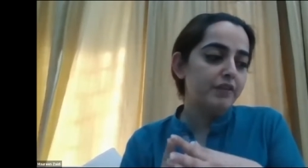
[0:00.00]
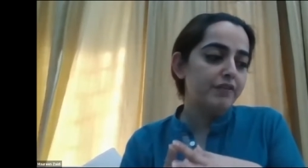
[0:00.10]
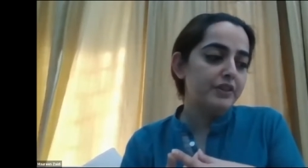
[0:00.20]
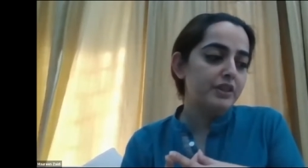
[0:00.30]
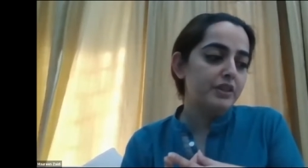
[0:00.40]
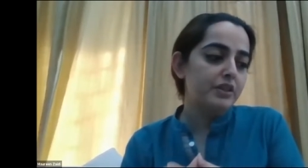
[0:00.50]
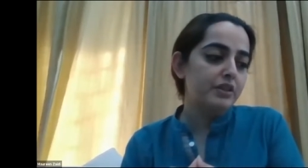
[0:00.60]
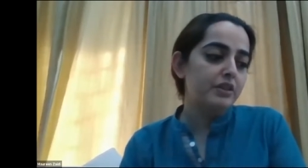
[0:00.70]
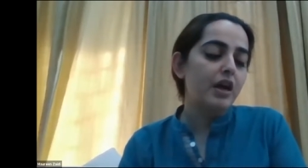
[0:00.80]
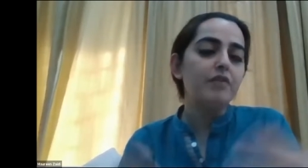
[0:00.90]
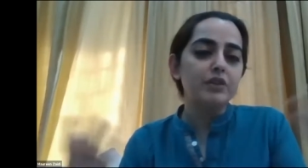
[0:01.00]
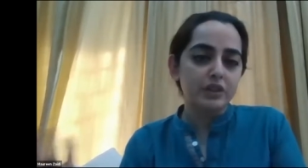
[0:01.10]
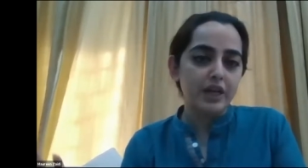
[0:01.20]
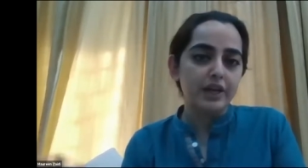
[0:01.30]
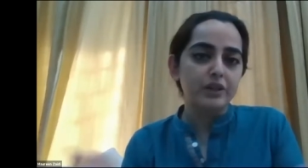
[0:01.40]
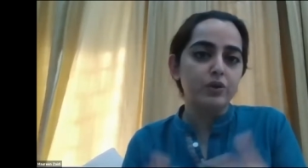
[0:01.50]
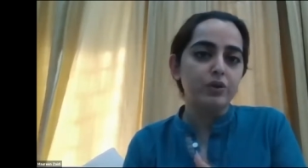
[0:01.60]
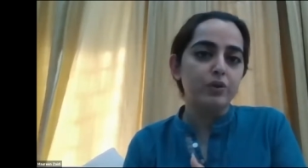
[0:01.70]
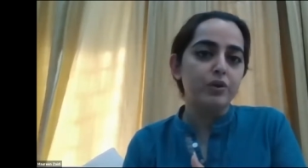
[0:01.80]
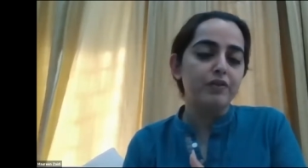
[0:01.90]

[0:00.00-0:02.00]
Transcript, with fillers: if it's a tower site or you know